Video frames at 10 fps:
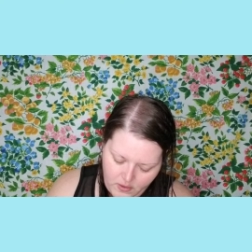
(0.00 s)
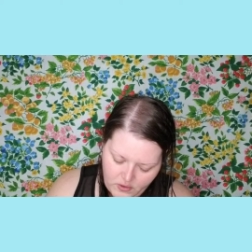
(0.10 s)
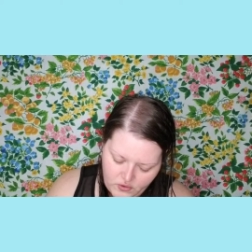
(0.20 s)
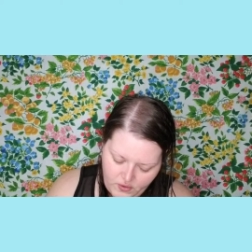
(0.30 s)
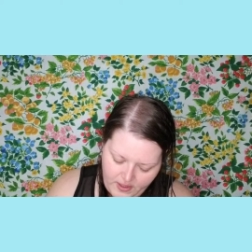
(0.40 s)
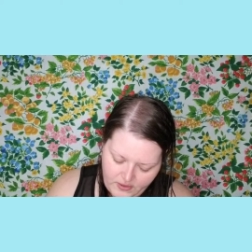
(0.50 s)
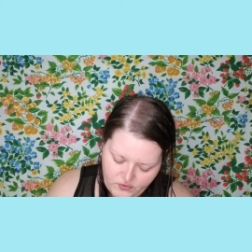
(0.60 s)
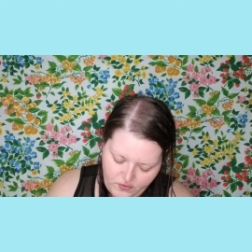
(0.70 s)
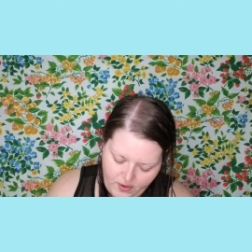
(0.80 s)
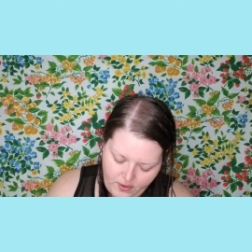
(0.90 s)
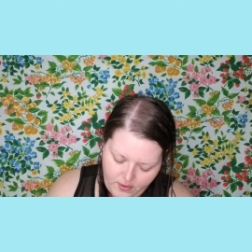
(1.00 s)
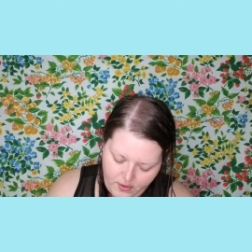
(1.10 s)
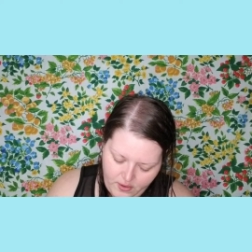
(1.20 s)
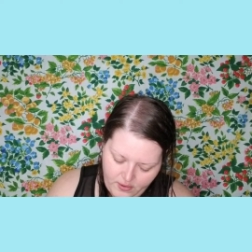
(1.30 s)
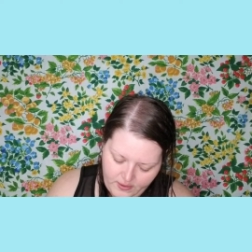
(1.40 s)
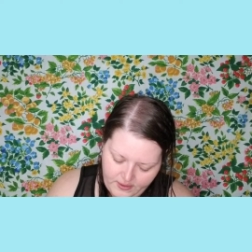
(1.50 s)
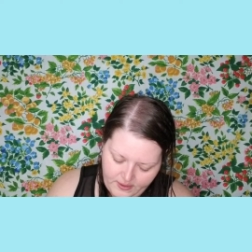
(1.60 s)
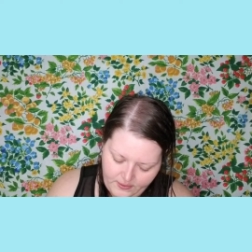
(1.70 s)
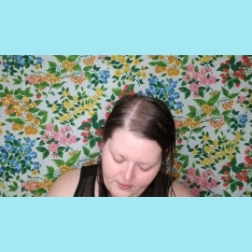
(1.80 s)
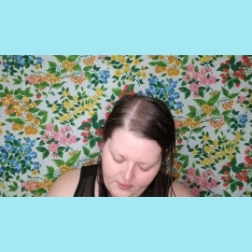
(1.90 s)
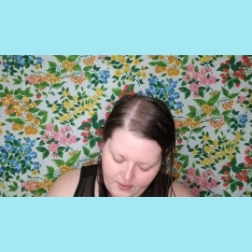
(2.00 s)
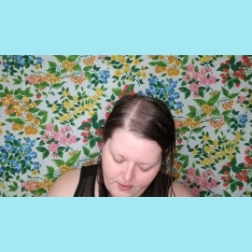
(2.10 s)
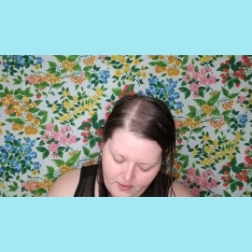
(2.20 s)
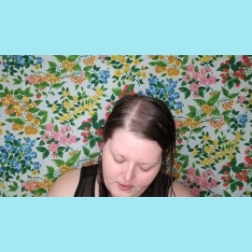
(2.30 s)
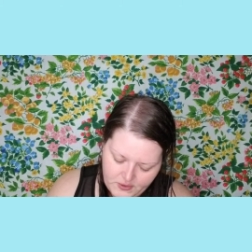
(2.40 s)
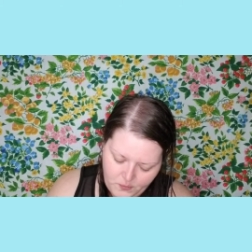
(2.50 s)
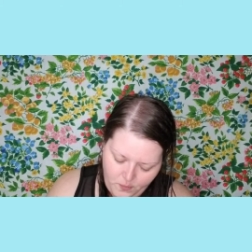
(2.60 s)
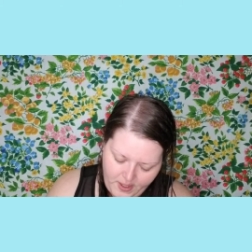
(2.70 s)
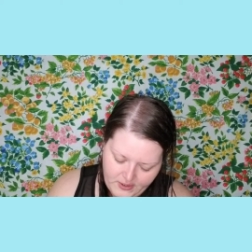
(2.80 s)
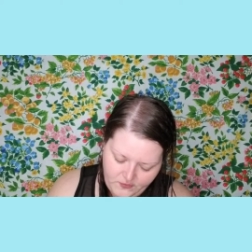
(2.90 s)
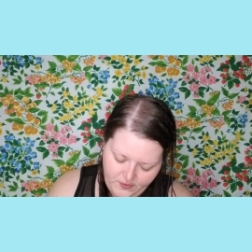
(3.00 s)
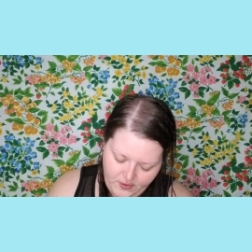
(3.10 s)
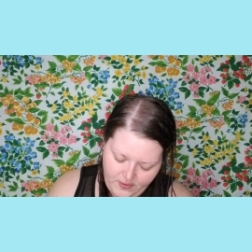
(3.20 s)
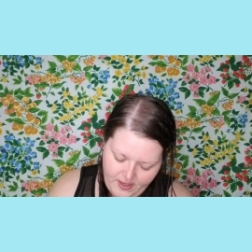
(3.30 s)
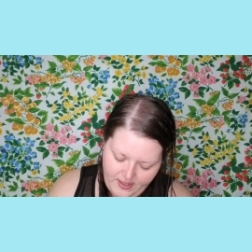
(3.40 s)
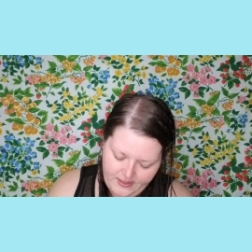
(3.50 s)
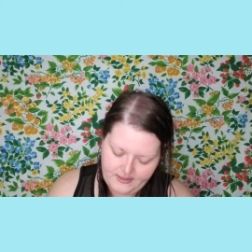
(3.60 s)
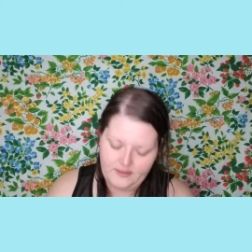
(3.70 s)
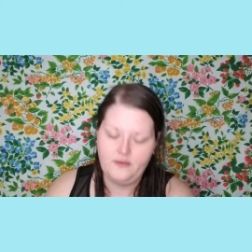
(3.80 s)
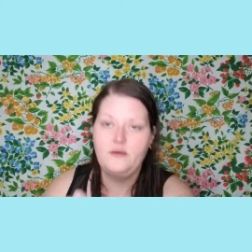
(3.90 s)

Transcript: Try and draw a good little swatch for you guys.